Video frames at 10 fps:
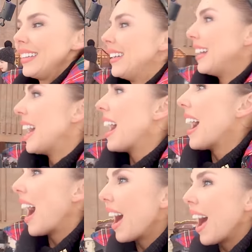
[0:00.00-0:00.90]

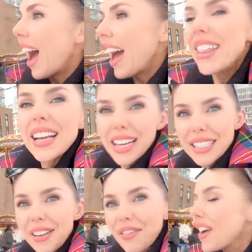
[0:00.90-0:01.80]
I think
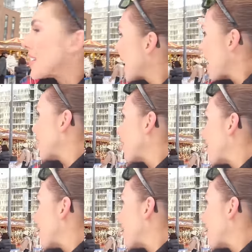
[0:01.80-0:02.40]
it's the first time I've